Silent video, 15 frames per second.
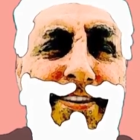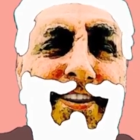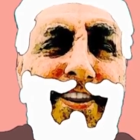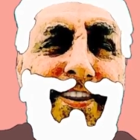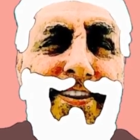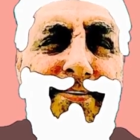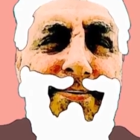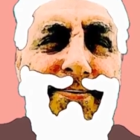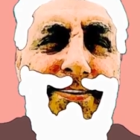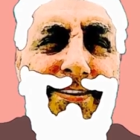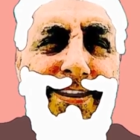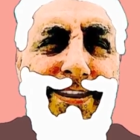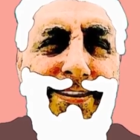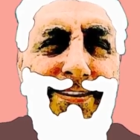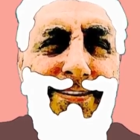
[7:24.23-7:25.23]
Glory
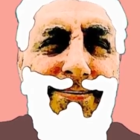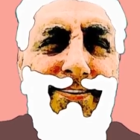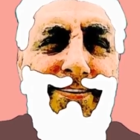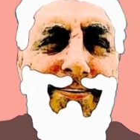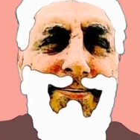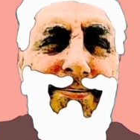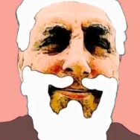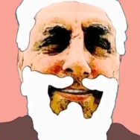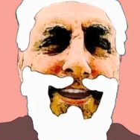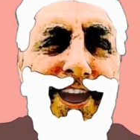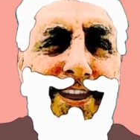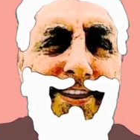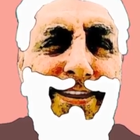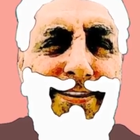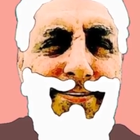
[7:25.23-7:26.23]
be to
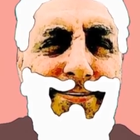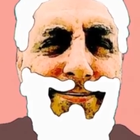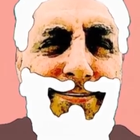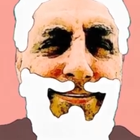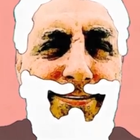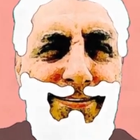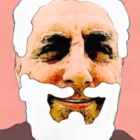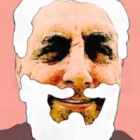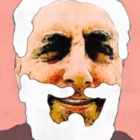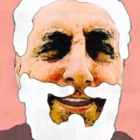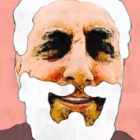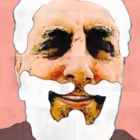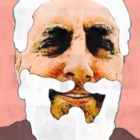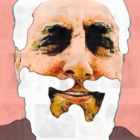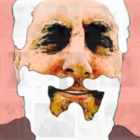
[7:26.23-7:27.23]
God.
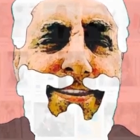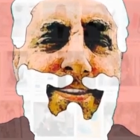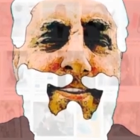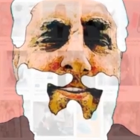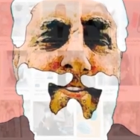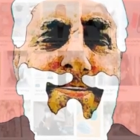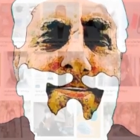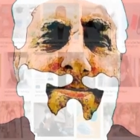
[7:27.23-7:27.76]
I'll see you